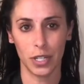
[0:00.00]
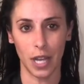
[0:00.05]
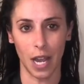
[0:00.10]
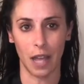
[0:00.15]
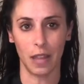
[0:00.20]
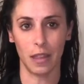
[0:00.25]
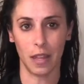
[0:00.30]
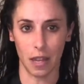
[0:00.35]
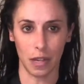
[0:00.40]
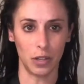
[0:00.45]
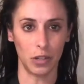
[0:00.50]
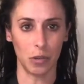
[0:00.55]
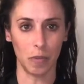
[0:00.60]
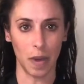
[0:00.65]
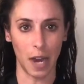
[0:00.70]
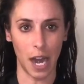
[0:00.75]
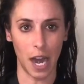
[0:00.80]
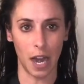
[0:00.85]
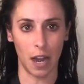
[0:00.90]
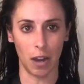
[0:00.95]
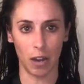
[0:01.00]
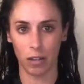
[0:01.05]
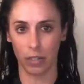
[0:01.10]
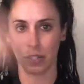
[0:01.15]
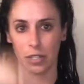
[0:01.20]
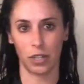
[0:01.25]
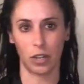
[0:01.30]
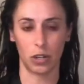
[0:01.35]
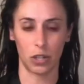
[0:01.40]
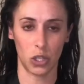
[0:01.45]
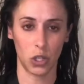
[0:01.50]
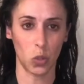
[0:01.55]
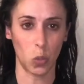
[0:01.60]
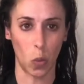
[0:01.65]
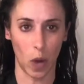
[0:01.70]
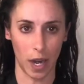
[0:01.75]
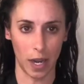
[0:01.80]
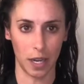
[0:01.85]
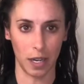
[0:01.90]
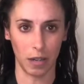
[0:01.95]
and then do my hair and start
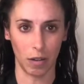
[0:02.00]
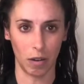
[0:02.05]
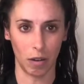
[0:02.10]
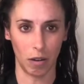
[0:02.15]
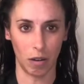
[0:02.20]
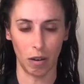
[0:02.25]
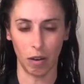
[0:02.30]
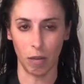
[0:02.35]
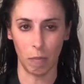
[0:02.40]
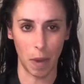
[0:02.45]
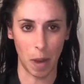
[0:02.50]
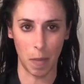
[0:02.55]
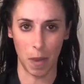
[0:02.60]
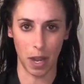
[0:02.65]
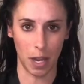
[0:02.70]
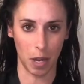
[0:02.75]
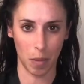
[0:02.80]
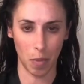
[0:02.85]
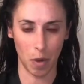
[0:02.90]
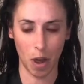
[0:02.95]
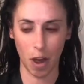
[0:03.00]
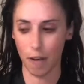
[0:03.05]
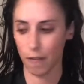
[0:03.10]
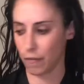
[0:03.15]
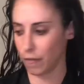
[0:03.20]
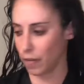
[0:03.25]
sweating all my makeup off.